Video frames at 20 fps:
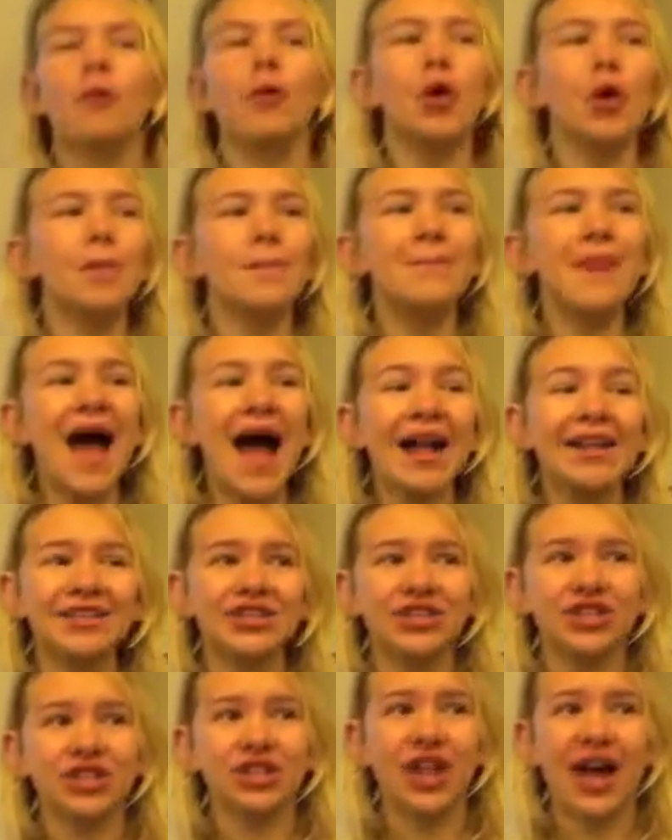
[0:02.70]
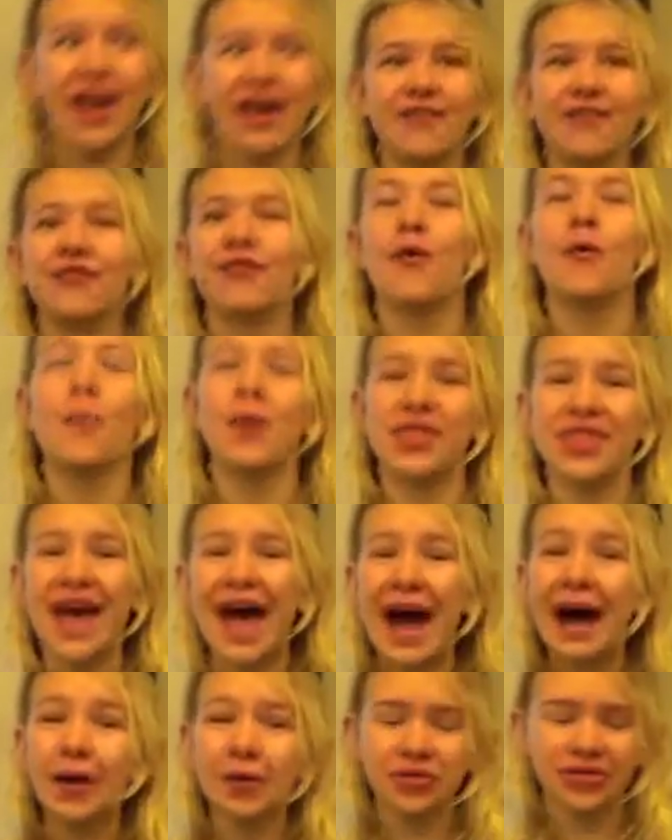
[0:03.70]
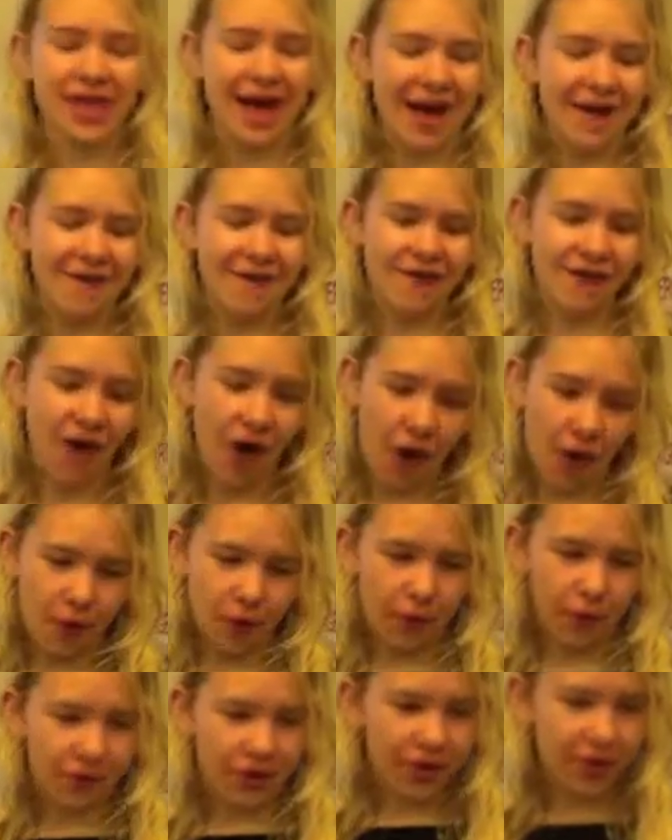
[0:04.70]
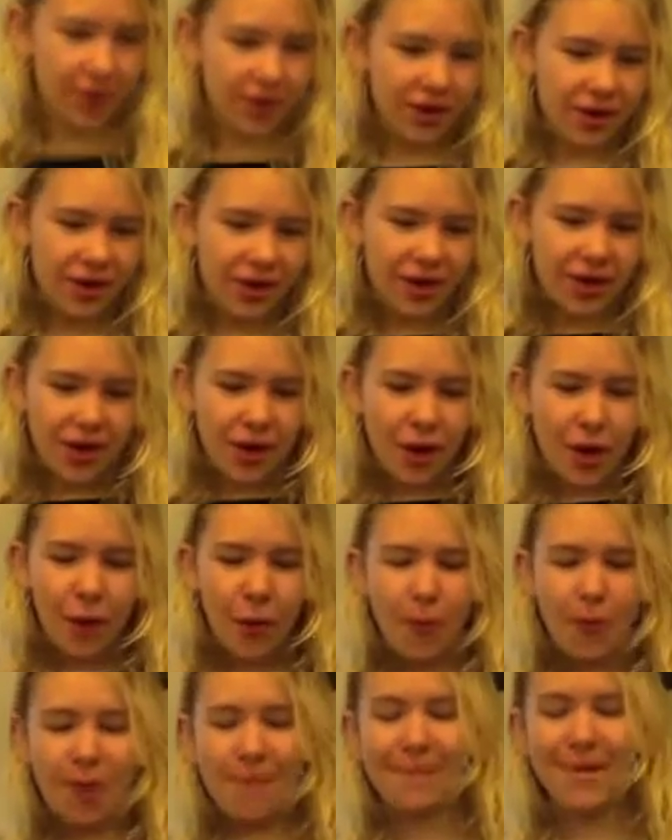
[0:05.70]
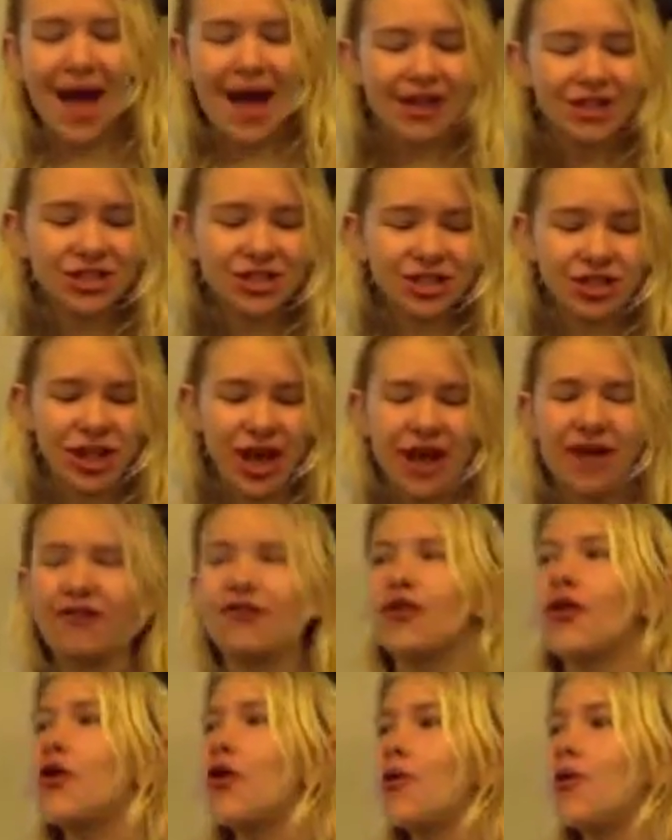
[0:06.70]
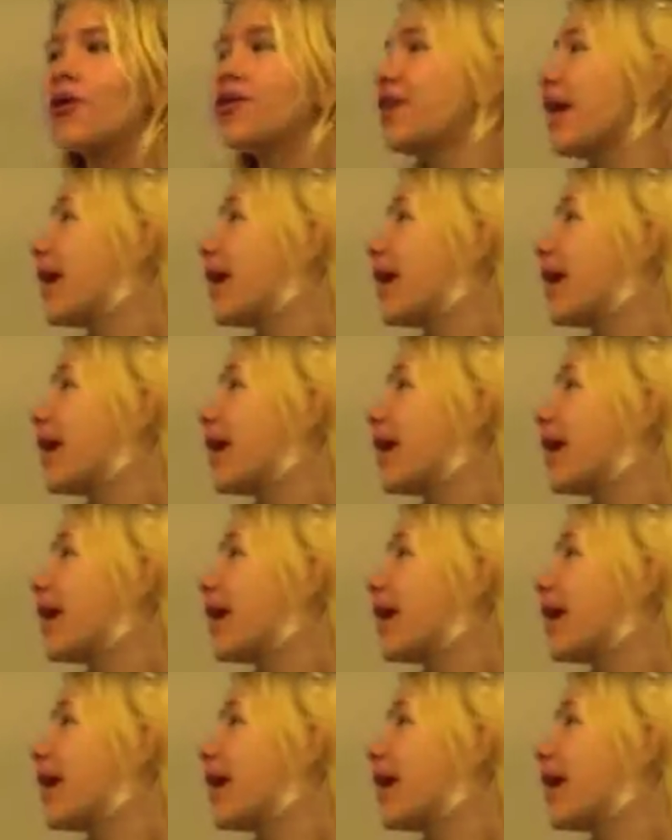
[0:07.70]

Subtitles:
Well, imagine your life without that phone. Imagine your life